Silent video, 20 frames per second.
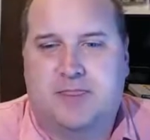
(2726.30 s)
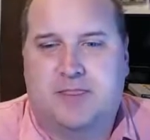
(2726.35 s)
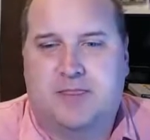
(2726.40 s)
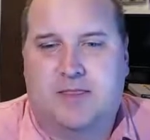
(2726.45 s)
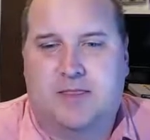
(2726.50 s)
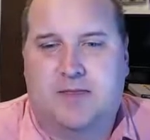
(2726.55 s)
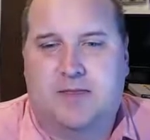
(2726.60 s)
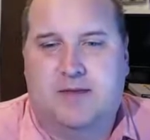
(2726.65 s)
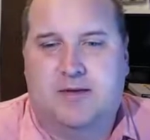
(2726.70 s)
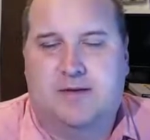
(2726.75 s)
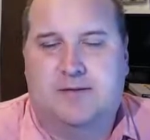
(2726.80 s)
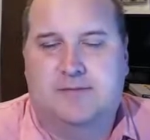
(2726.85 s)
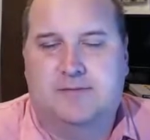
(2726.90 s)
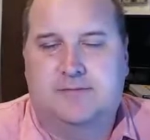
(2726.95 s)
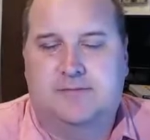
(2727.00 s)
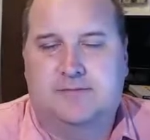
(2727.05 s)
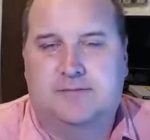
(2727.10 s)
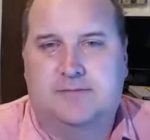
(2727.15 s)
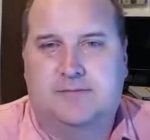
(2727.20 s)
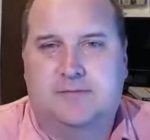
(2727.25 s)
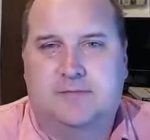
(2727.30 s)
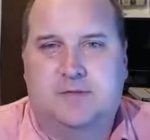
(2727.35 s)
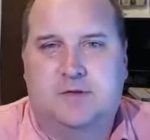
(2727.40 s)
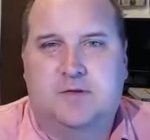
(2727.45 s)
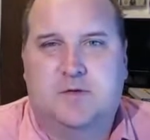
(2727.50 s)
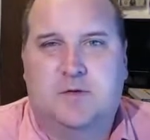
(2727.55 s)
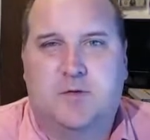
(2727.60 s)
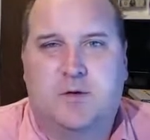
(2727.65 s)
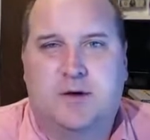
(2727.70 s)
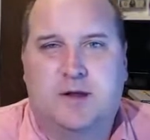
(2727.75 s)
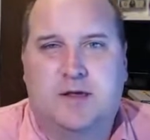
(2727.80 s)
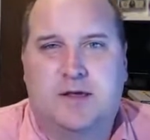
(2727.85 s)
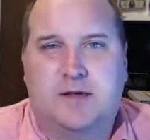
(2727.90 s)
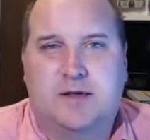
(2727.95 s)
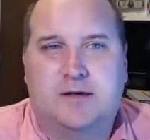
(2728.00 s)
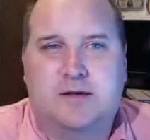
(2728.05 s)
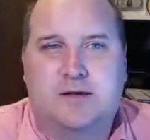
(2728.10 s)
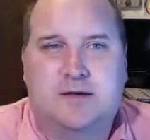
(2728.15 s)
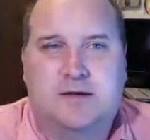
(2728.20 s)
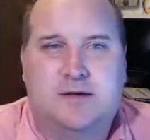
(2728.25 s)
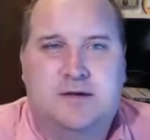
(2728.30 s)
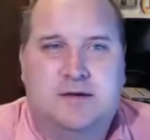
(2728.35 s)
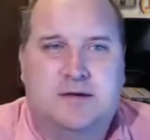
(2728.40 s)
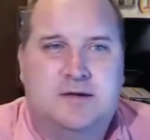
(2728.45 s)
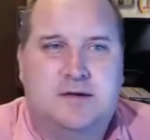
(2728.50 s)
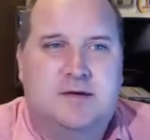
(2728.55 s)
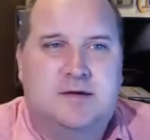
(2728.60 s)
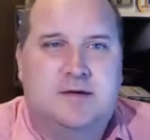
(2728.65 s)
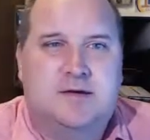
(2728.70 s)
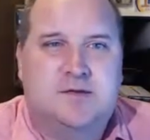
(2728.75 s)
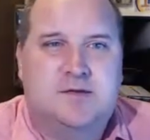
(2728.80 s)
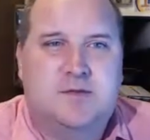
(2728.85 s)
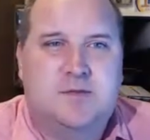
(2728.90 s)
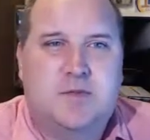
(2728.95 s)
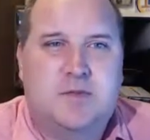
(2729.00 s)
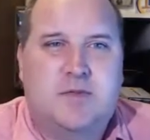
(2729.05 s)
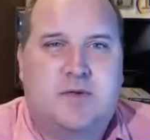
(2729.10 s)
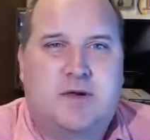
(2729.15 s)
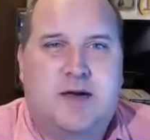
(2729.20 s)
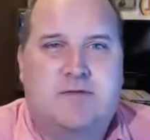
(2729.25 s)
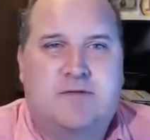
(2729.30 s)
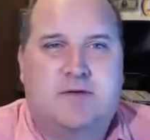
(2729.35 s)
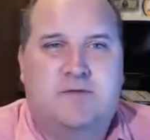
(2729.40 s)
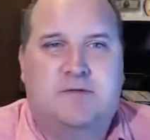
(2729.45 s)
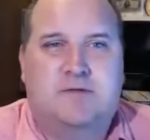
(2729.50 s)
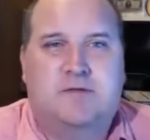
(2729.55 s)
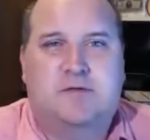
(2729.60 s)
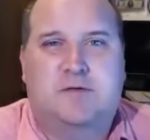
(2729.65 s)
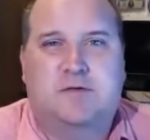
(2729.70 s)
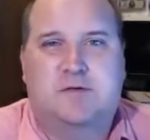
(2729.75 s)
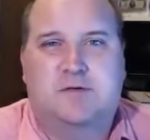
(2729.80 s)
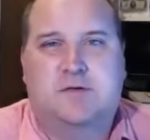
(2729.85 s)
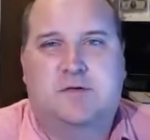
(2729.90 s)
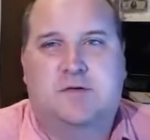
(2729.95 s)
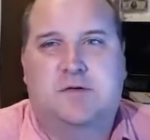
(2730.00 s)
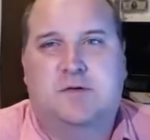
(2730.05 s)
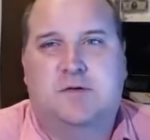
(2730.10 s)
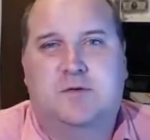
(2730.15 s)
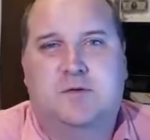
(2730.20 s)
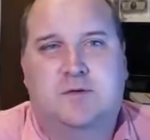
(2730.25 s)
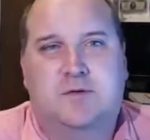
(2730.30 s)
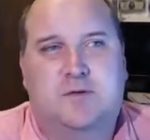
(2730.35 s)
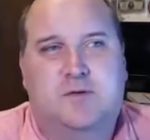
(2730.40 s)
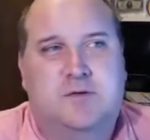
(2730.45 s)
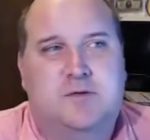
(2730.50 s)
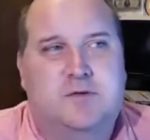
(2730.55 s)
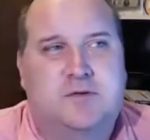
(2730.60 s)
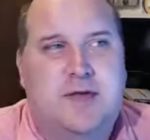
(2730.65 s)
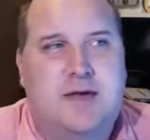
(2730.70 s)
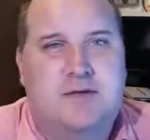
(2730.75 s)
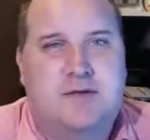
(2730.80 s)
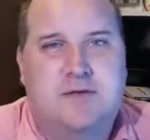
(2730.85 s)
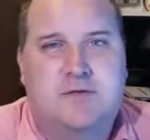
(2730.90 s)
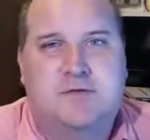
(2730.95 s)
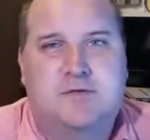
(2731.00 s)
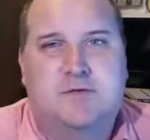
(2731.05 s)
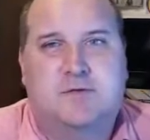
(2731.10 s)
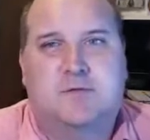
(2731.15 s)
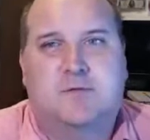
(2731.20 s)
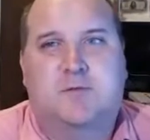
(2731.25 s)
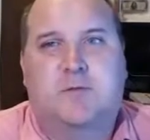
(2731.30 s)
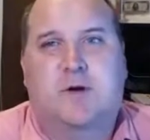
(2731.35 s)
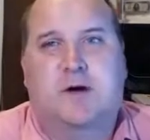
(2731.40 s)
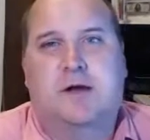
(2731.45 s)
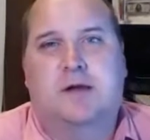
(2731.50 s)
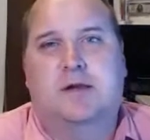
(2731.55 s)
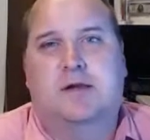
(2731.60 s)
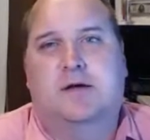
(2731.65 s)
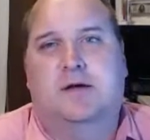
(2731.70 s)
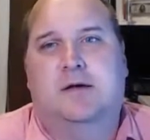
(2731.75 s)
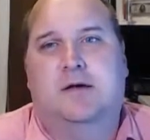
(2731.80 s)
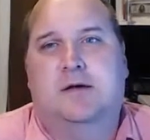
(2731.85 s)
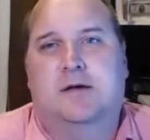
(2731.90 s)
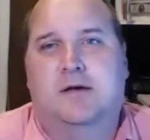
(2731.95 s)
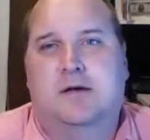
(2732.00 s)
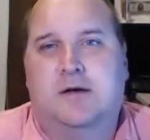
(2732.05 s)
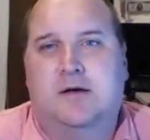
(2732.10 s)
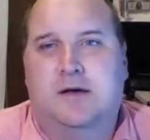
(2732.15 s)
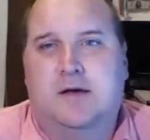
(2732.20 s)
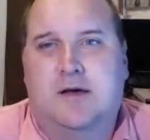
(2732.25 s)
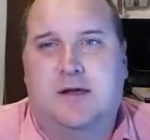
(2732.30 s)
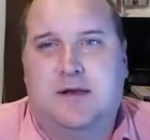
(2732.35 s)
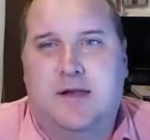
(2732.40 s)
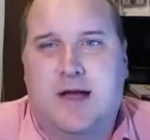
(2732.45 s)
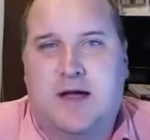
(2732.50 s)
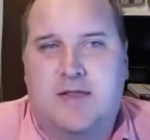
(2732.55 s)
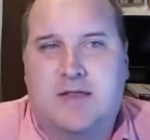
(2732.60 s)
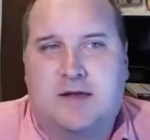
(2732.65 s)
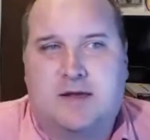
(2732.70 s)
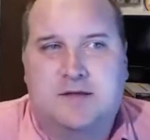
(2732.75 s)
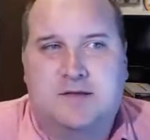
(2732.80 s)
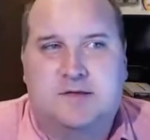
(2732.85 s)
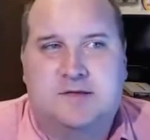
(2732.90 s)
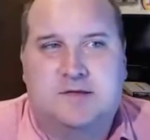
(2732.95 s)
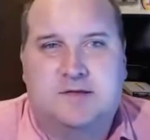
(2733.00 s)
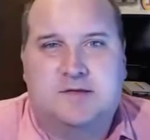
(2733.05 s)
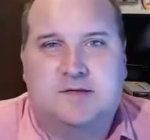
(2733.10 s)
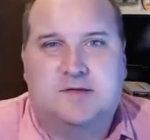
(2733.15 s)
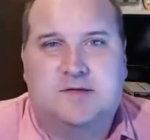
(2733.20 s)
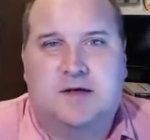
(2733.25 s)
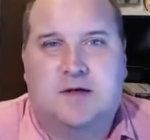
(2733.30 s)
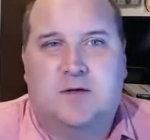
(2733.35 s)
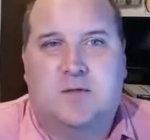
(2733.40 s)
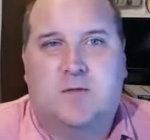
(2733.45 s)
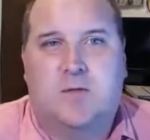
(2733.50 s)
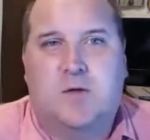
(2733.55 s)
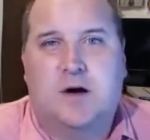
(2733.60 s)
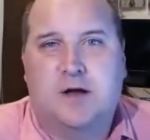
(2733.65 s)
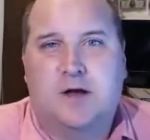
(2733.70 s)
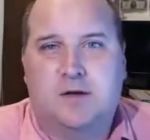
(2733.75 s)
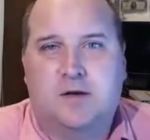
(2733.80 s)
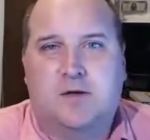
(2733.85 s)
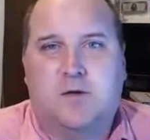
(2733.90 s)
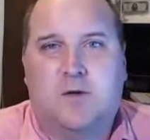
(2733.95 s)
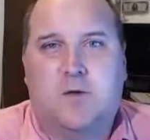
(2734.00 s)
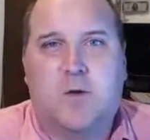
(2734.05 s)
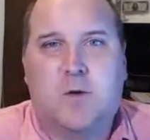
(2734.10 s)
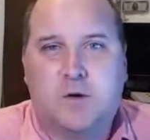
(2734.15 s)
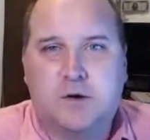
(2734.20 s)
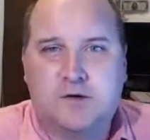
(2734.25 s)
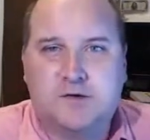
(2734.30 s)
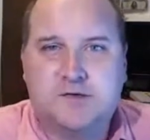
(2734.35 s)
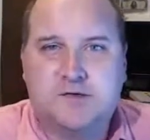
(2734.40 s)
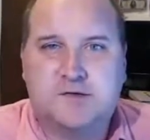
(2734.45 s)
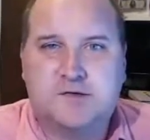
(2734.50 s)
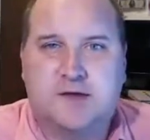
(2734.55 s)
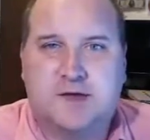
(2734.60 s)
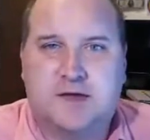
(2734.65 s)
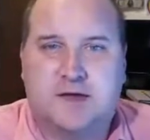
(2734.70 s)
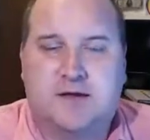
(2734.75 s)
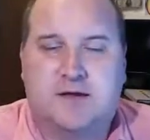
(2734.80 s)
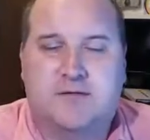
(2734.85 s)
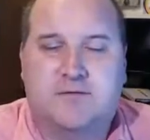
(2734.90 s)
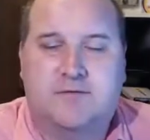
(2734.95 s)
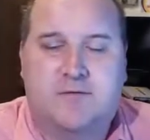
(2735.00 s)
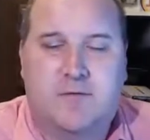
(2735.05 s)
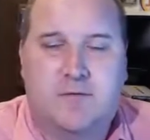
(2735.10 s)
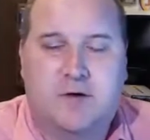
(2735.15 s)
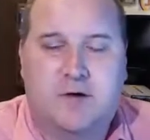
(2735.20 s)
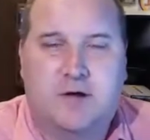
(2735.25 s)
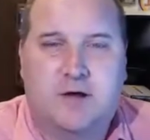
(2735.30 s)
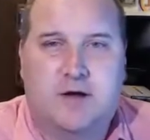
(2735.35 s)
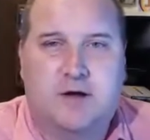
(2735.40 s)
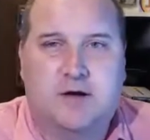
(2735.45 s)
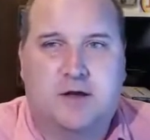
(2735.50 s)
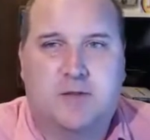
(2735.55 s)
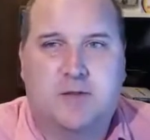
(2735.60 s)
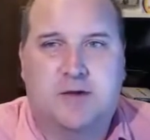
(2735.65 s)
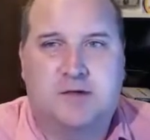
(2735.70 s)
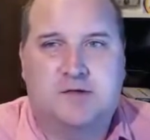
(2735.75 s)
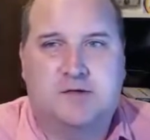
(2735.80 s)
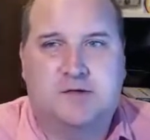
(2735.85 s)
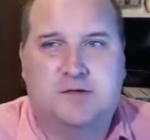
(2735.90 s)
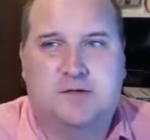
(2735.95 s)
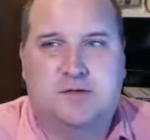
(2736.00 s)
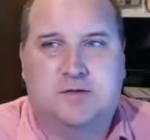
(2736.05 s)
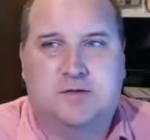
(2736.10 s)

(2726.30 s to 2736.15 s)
Twenty. Twenty. Some people haven't even sold two. Haven't even sold one, and now they can just sell one course and get a four hundred dollar commission.